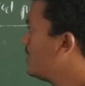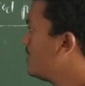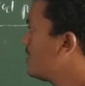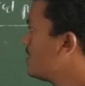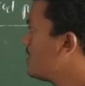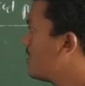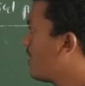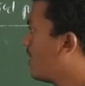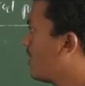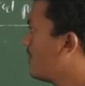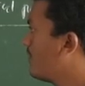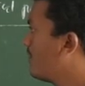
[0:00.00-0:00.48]

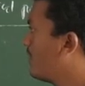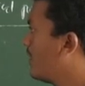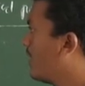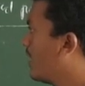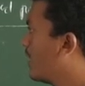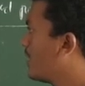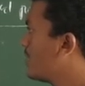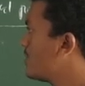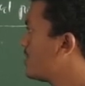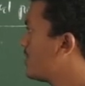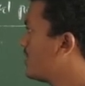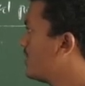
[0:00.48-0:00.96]
this
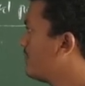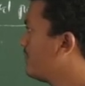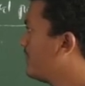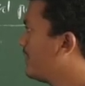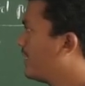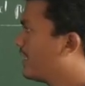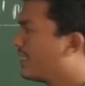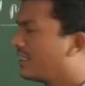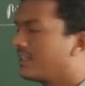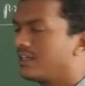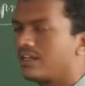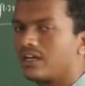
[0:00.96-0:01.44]
configuration
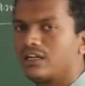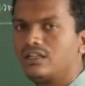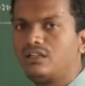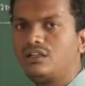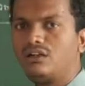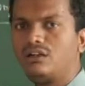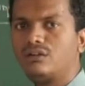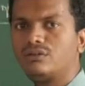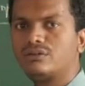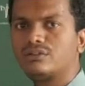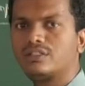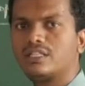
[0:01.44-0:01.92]
we can
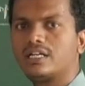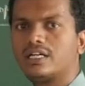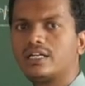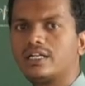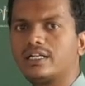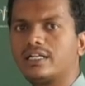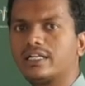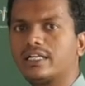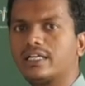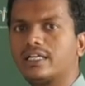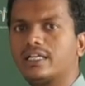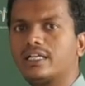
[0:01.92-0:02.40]
conclude
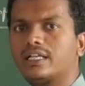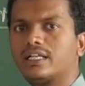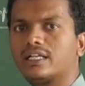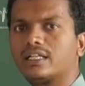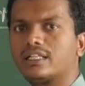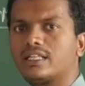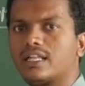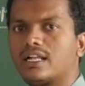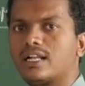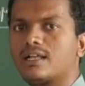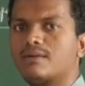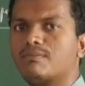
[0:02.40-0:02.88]

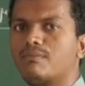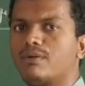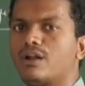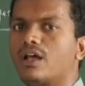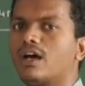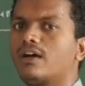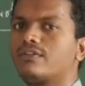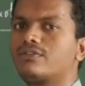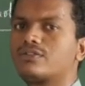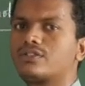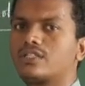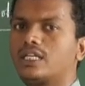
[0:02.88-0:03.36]
that the number
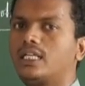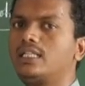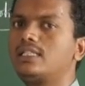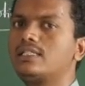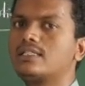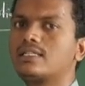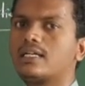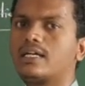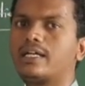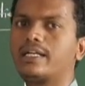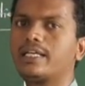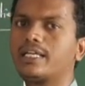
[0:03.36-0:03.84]
of
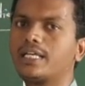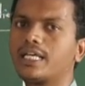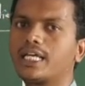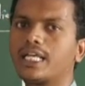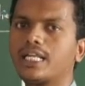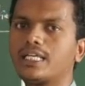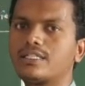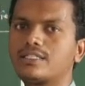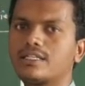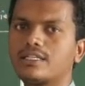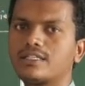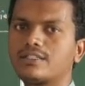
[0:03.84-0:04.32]
shells are
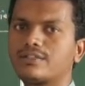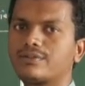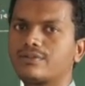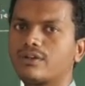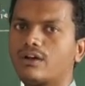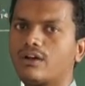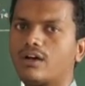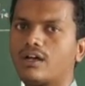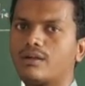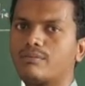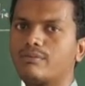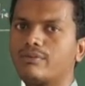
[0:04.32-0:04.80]

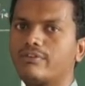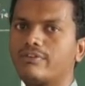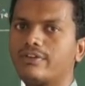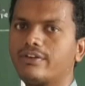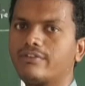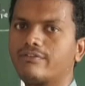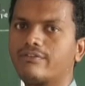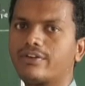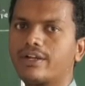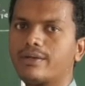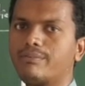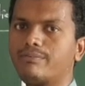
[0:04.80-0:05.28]
increases on
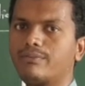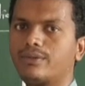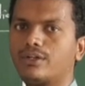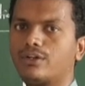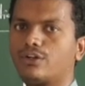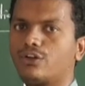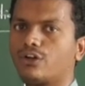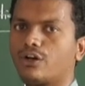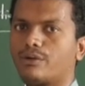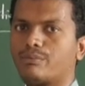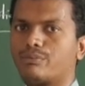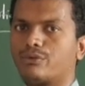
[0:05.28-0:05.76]
moving
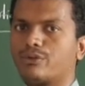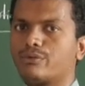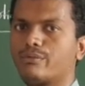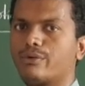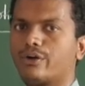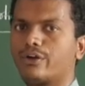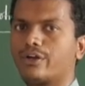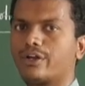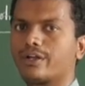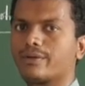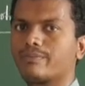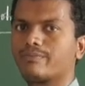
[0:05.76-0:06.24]
from top to
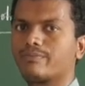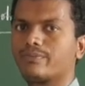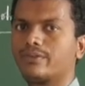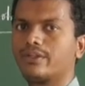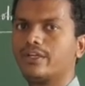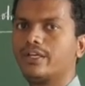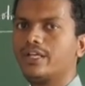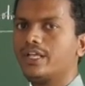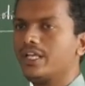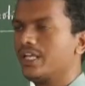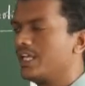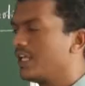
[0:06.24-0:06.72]
bottom.
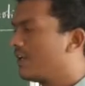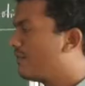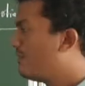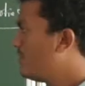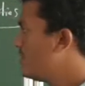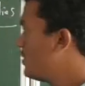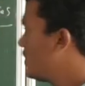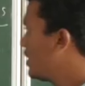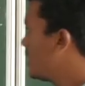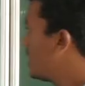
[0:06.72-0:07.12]
With